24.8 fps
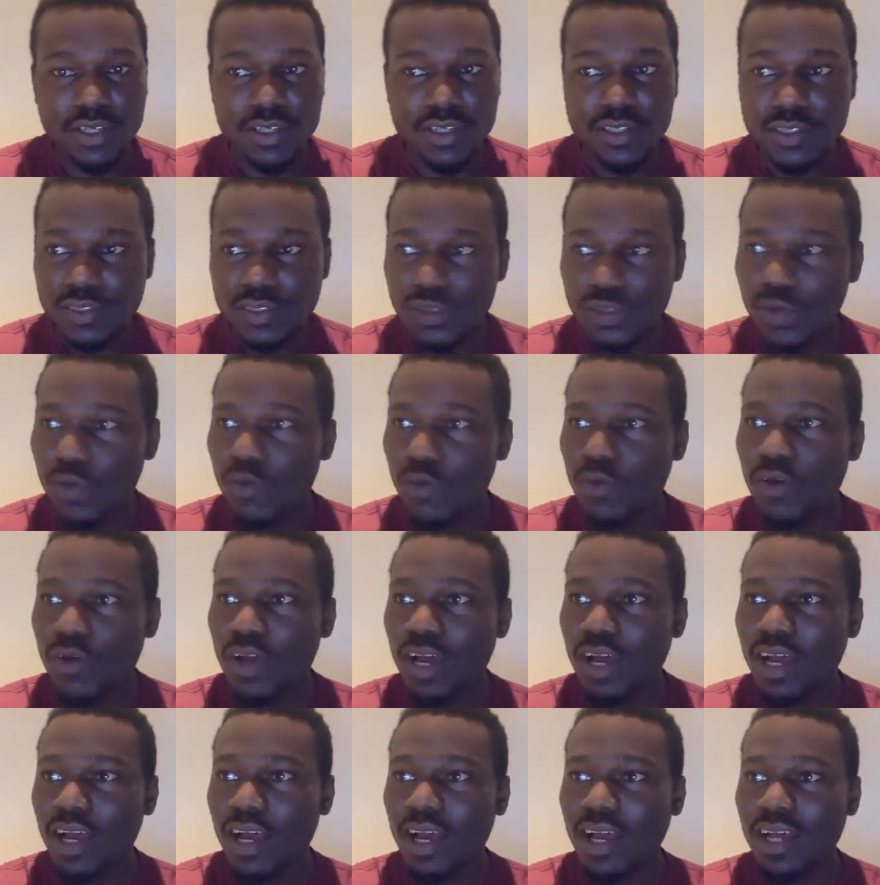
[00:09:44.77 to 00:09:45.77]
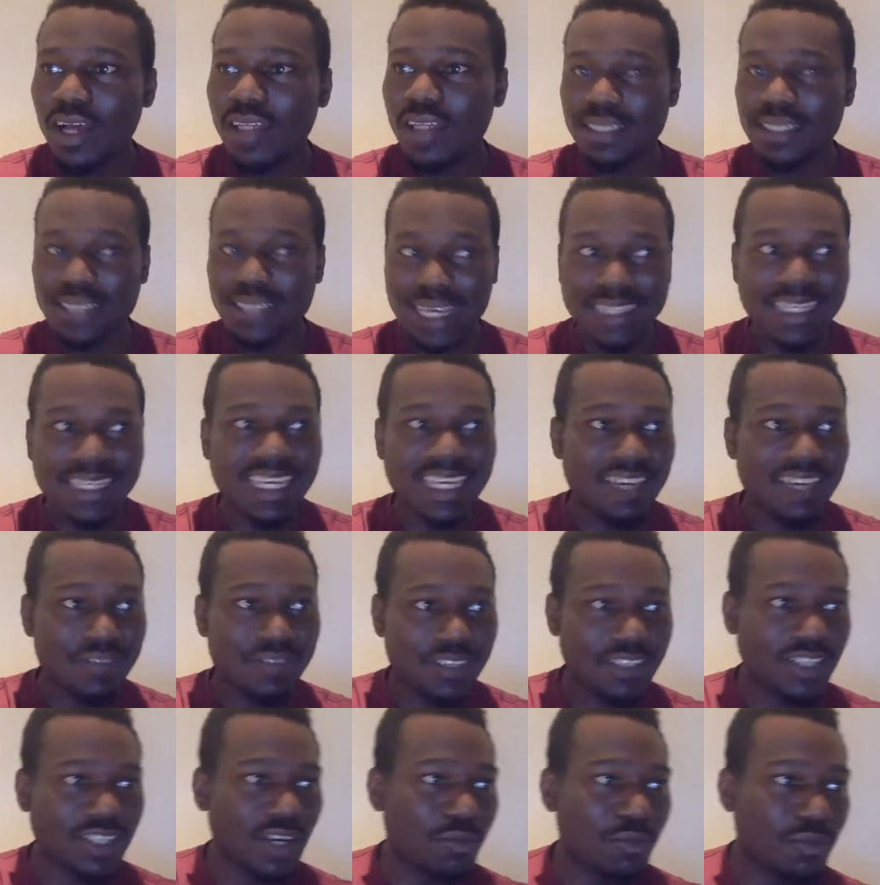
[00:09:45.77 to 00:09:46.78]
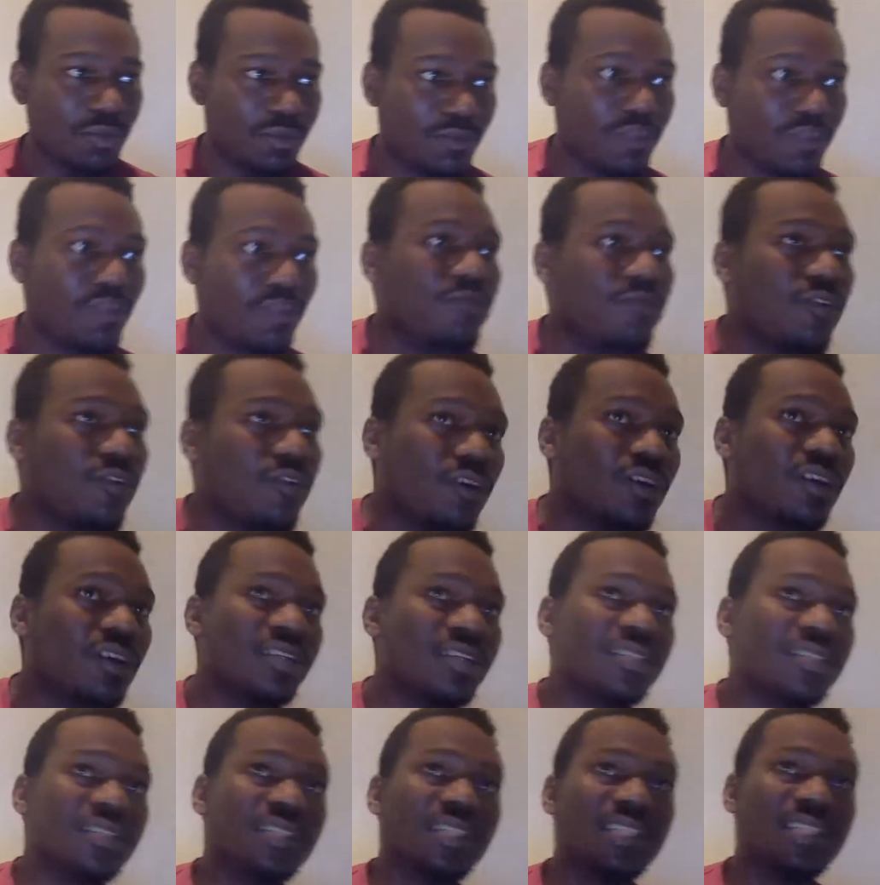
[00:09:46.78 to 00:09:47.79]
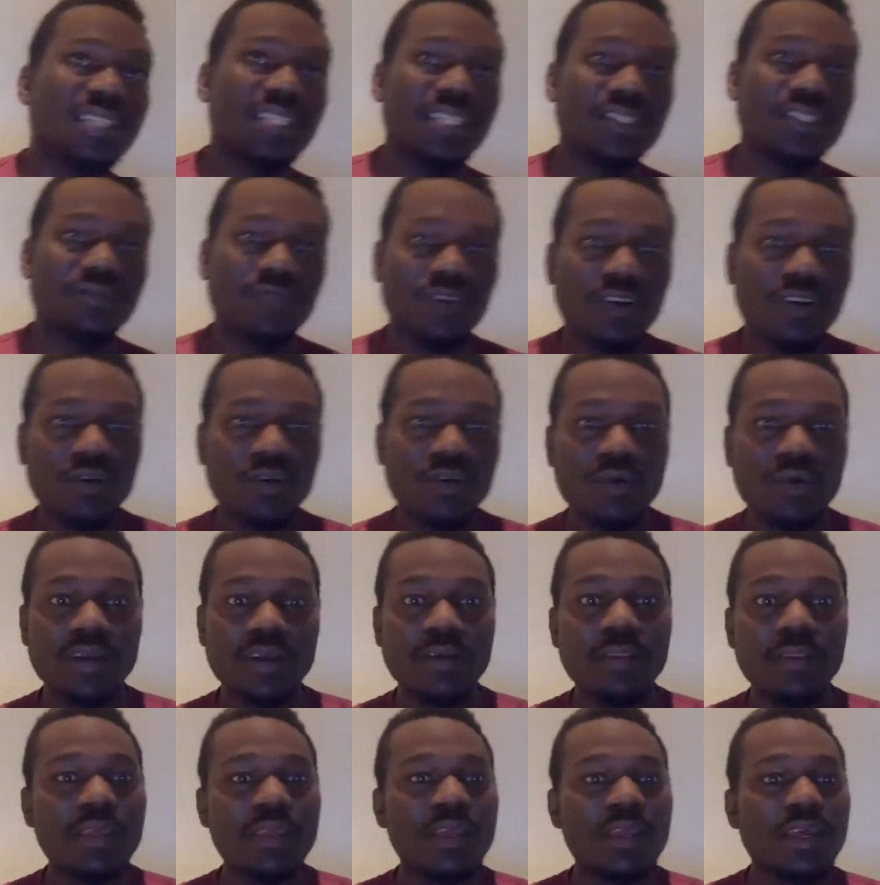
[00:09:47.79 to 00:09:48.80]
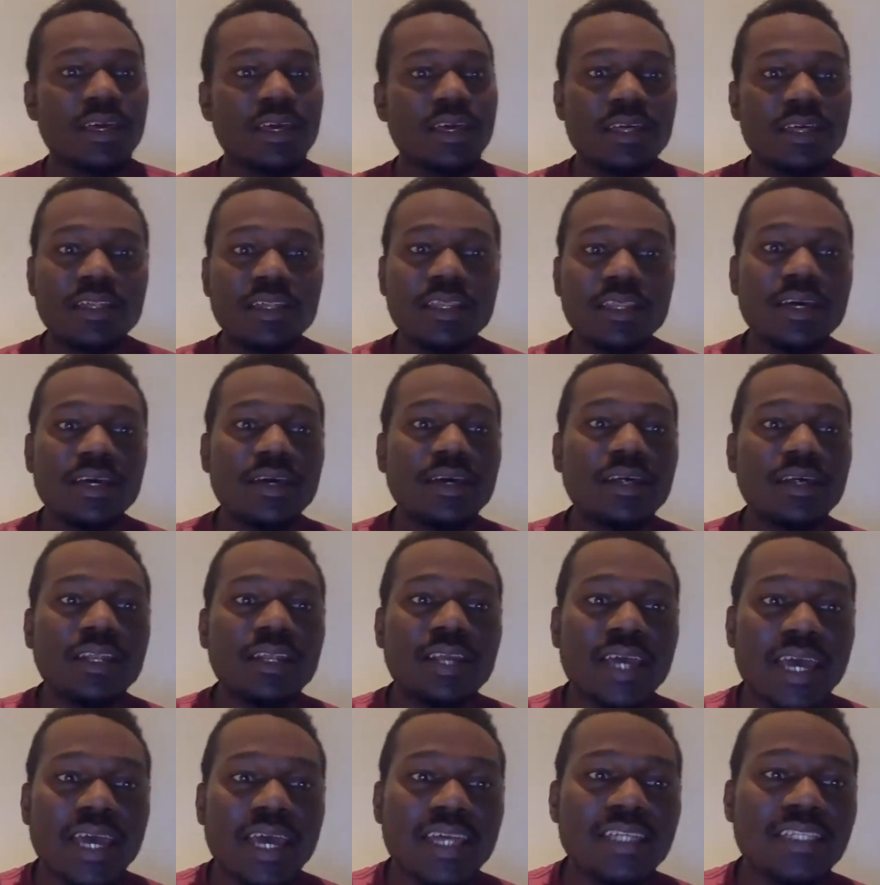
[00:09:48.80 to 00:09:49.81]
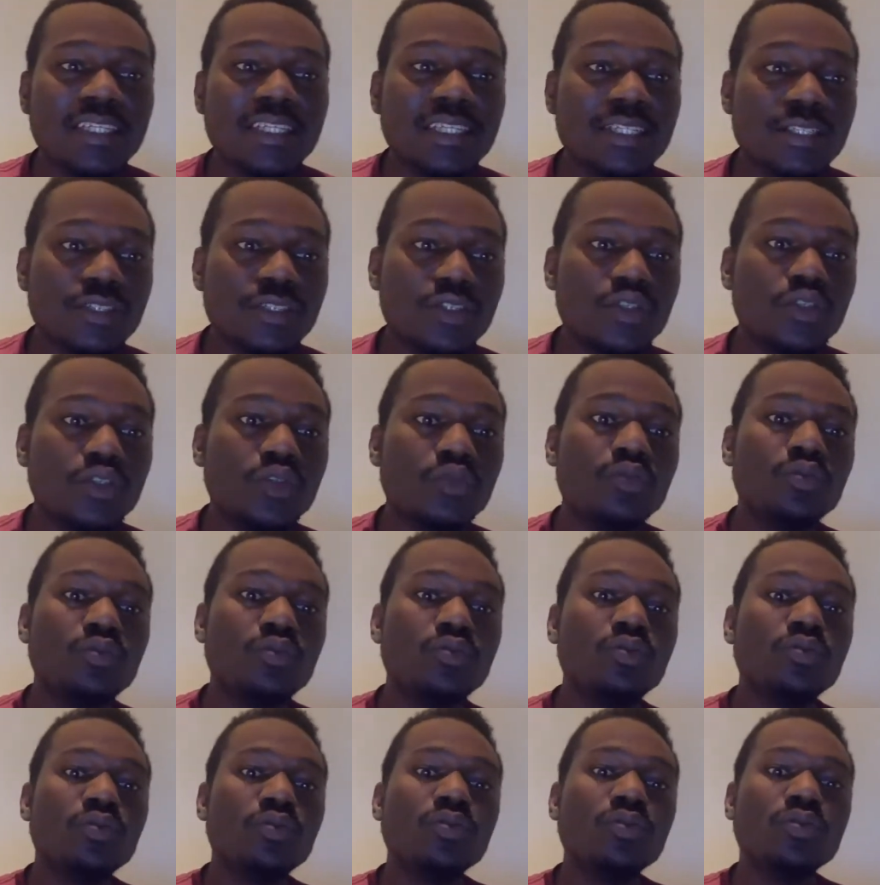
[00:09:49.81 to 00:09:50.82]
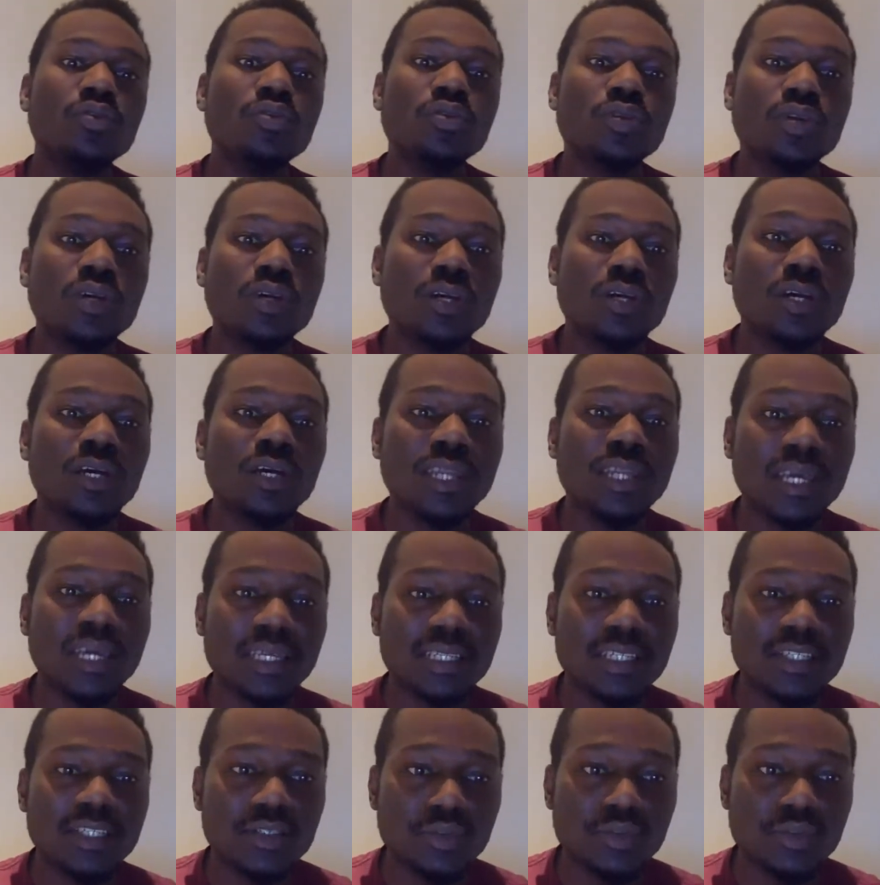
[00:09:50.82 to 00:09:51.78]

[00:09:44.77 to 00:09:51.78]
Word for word: So, as I gave an example for Falklands, is far away. Haiti is too connected